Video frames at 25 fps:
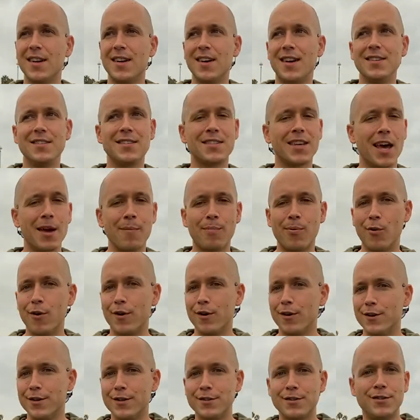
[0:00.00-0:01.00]

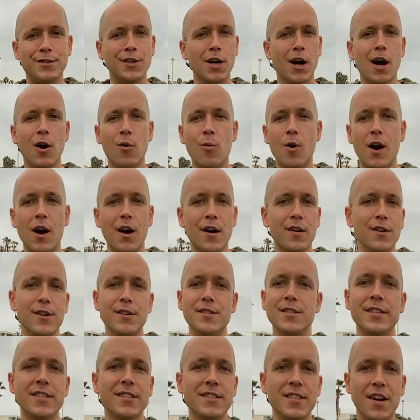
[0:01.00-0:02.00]
skateboarders, dog
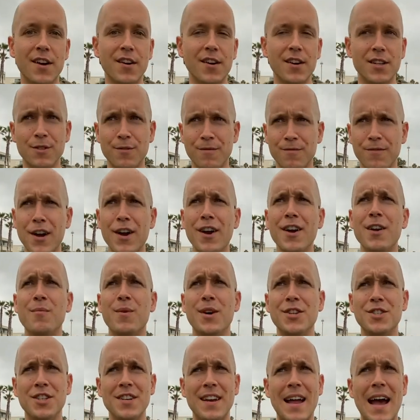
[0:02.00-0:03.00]
walkers, etc. It's very
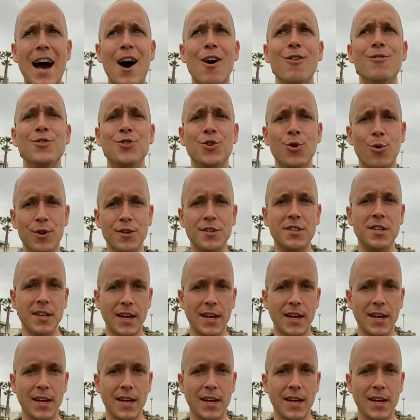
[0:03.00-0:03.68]
much an outdoorsy